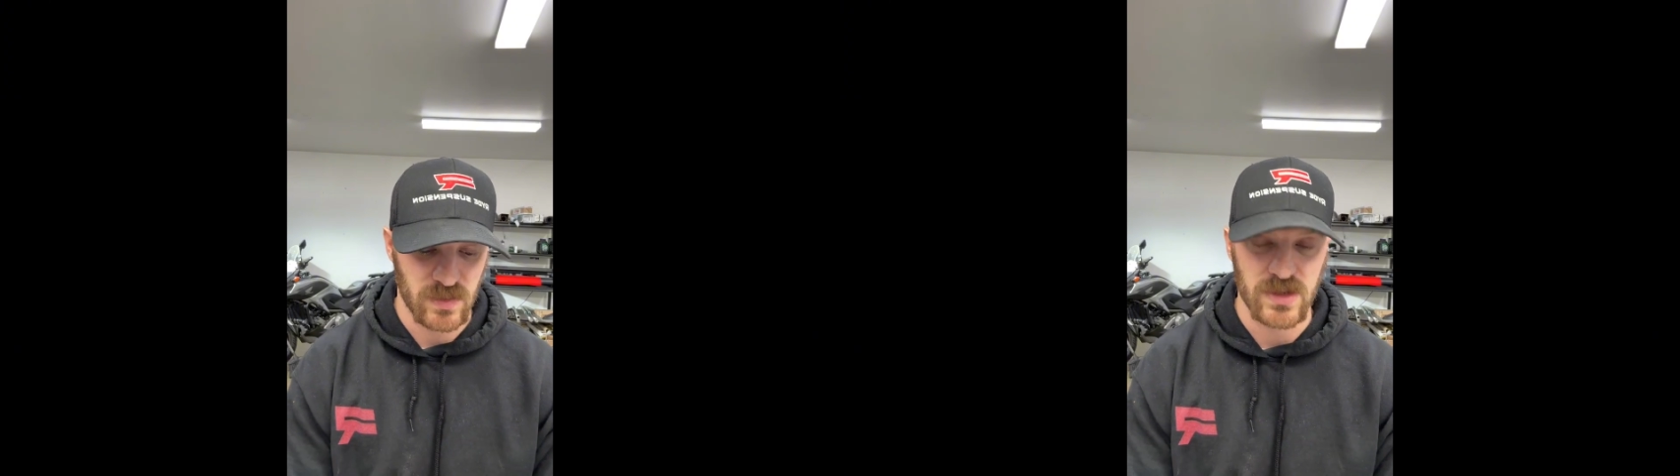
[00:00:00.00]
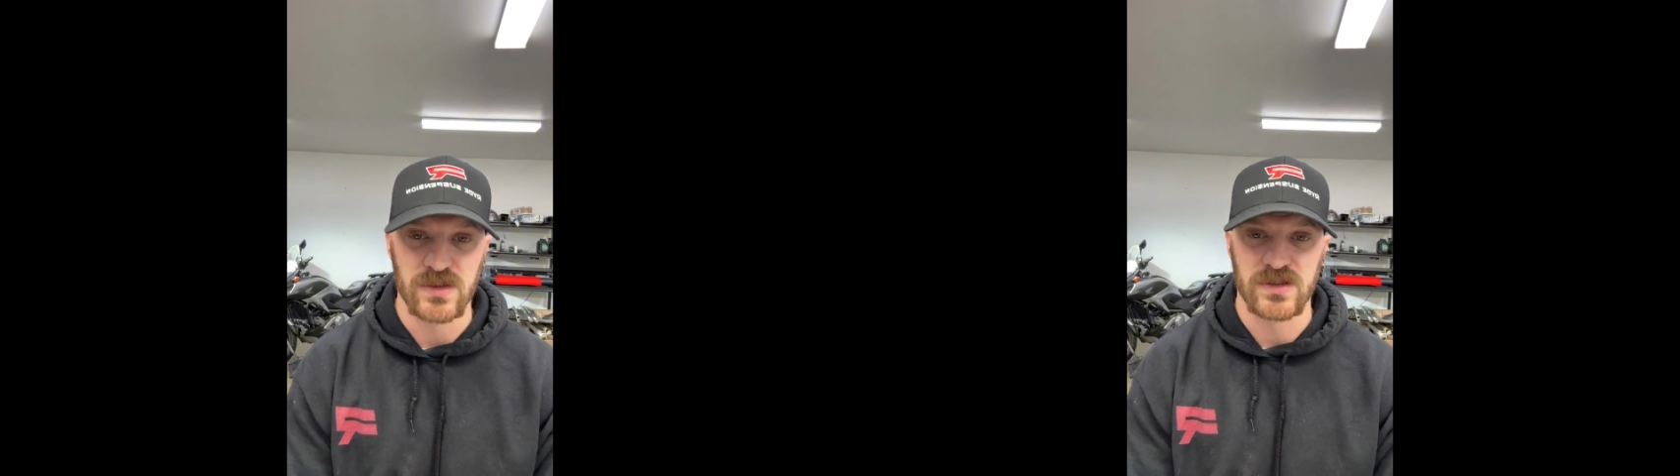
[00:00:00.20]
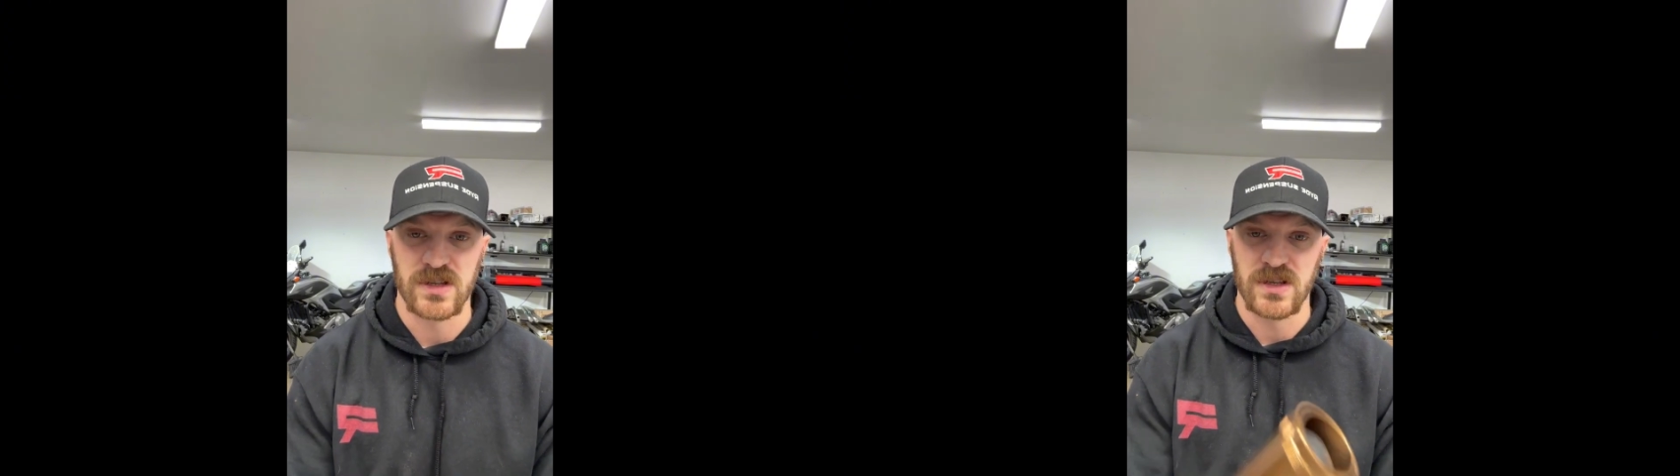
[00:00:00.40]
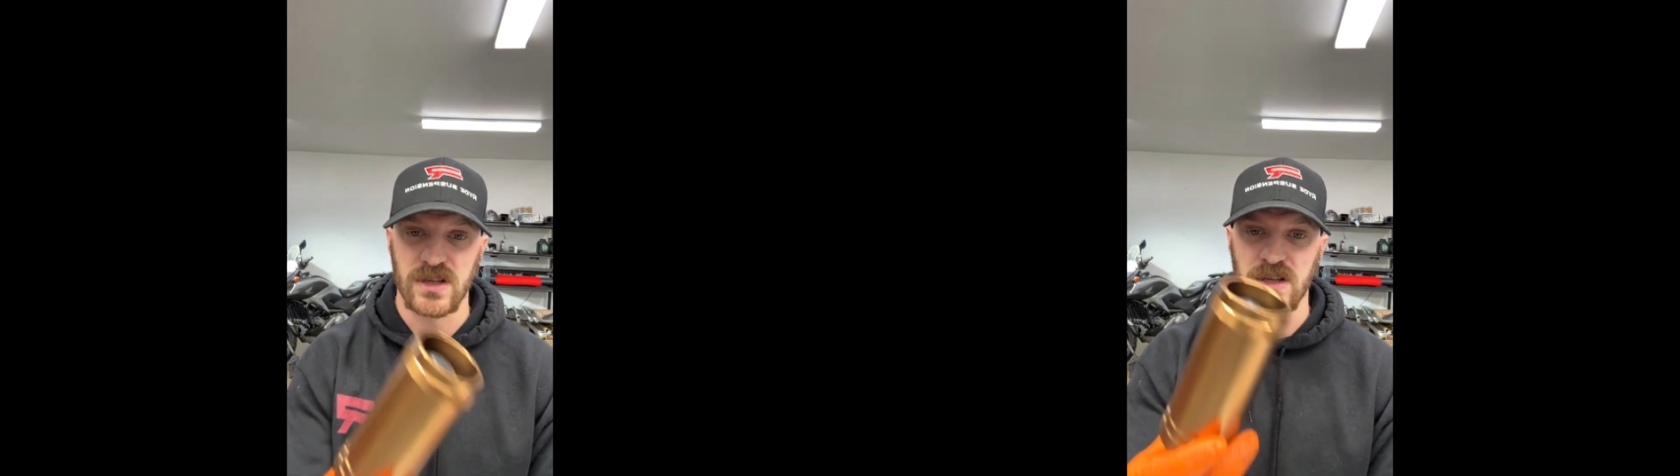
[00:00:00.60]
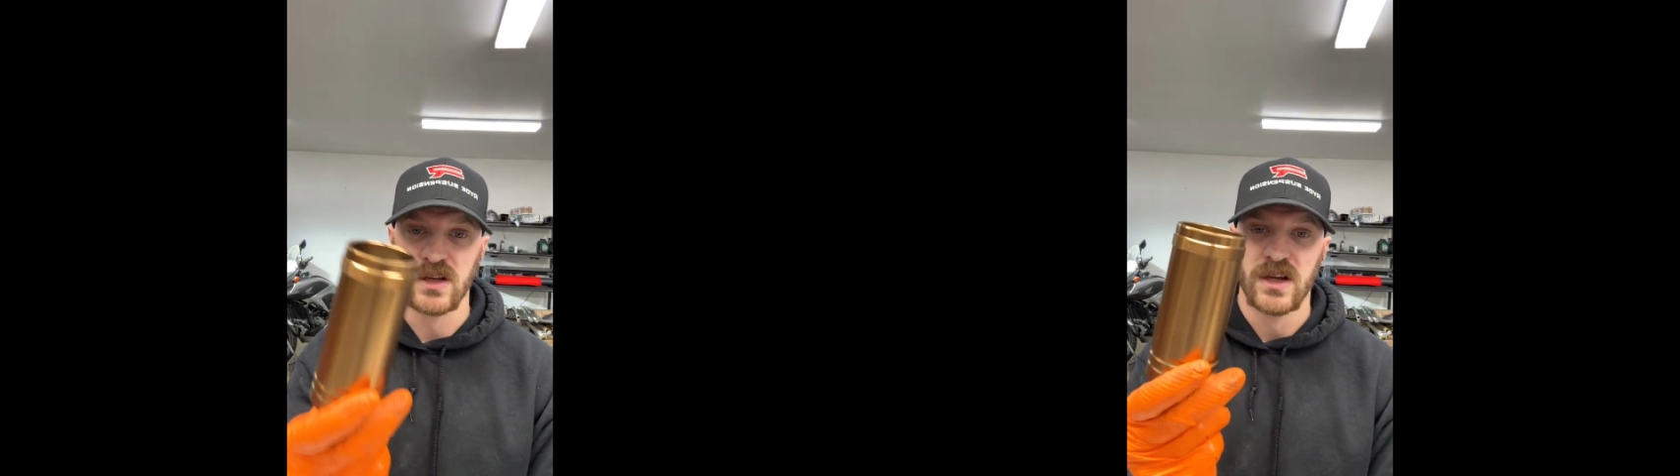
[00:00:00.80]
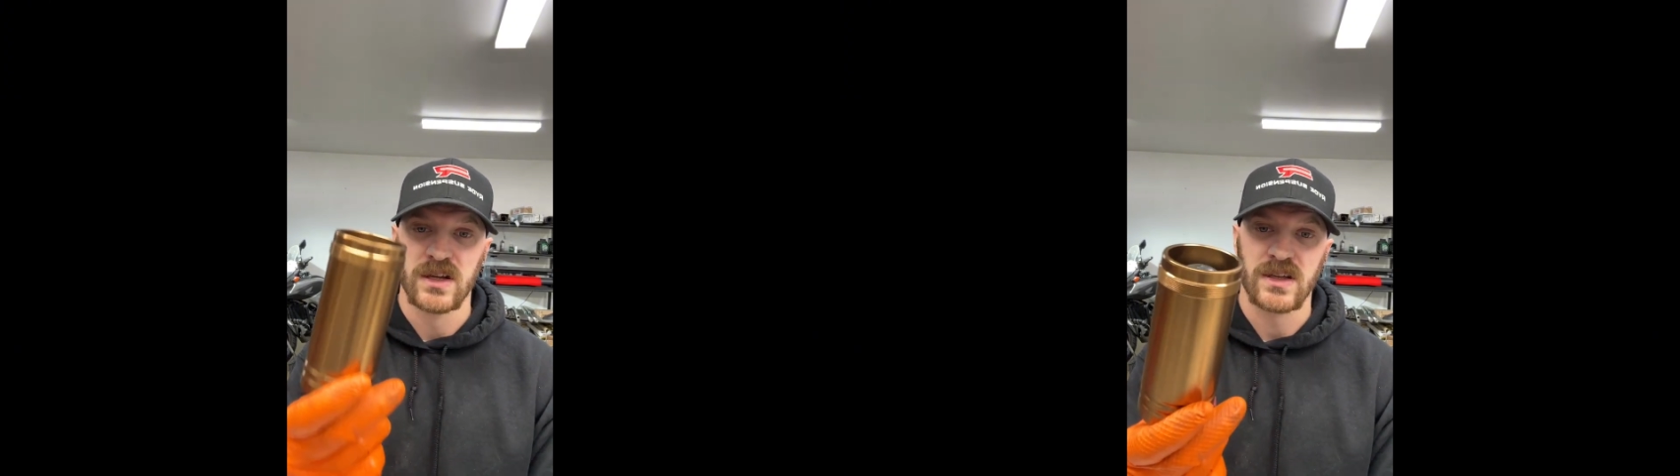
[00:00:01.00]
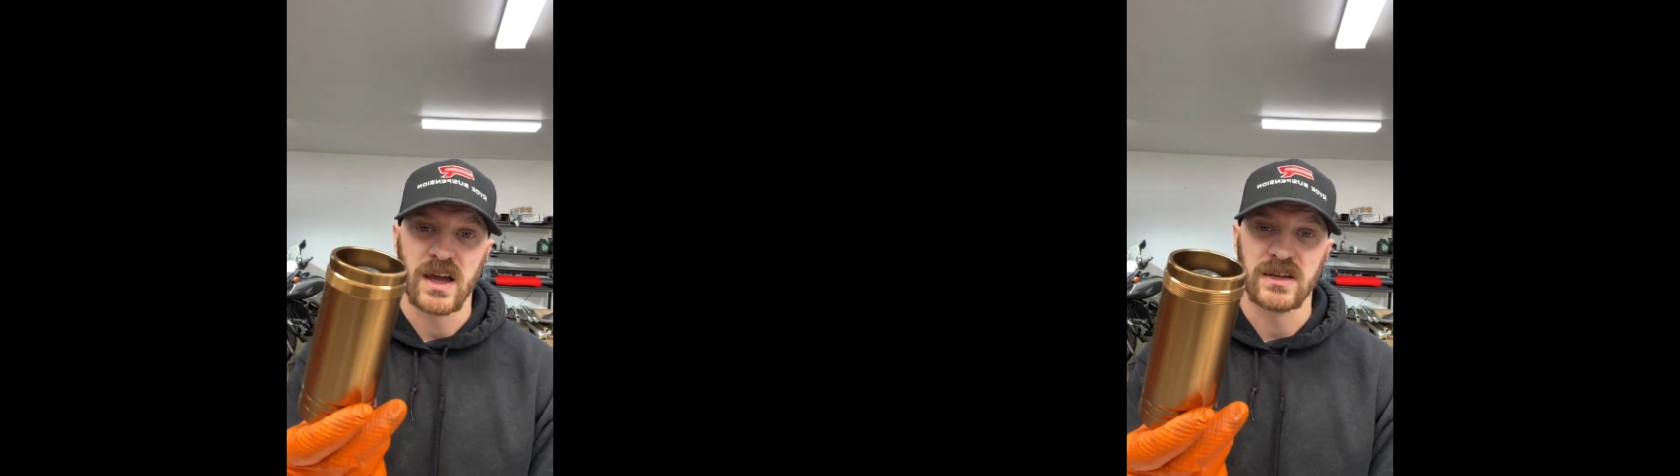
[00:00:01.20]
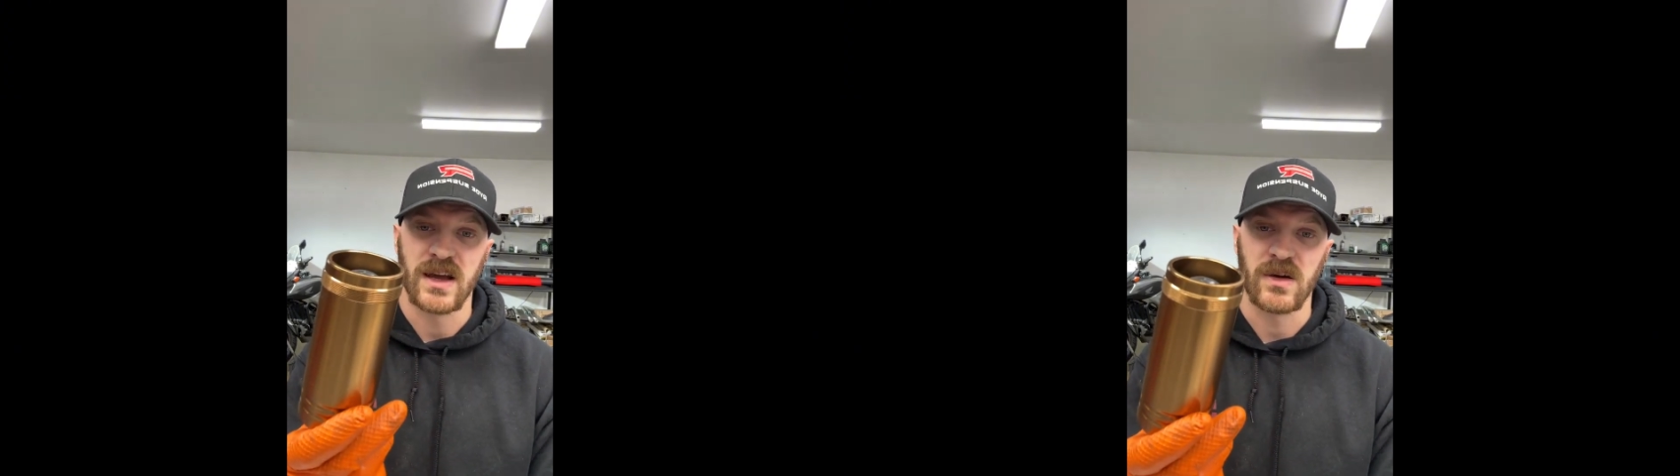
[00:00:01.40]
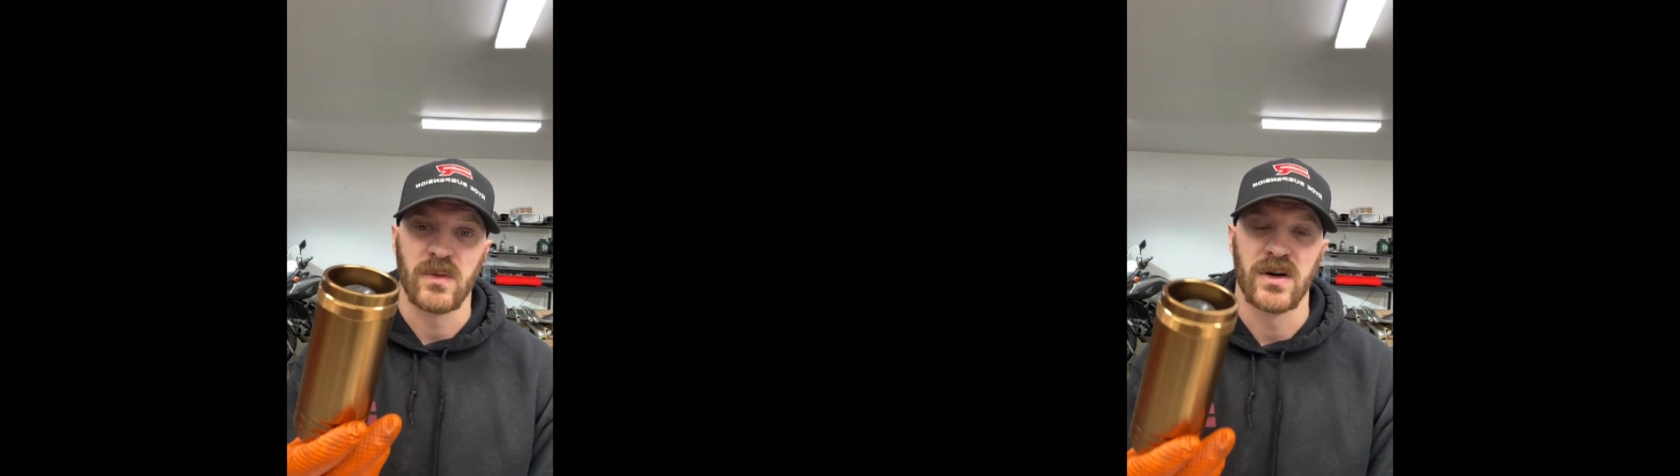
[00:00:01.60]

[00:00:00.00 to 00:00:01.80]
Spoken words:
we use the K-Tech